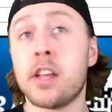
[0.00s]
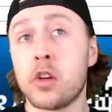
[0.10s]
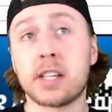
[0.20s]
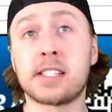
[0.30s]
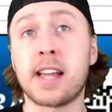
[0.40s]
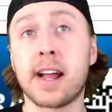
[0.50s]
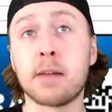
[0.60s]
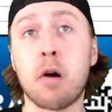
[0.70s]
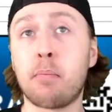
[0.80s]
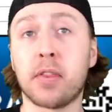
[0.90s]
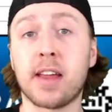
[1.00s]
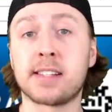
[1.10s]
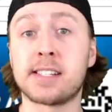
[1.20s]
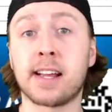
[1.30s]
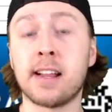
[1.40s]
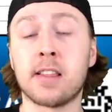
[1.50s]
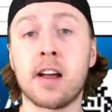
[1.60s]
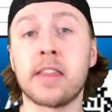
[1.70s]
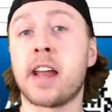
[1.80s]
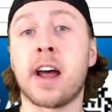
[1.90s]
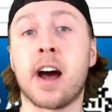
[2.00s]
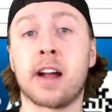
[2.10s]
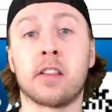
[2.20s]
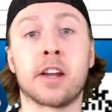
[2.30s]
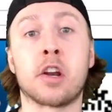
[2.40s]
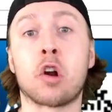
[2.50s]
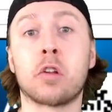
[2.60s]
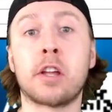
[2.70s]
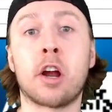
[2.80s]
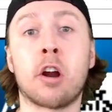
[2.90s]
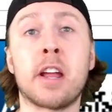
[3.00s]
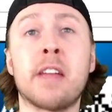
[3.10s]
You could stack him up with that second line that I highlighted earlier.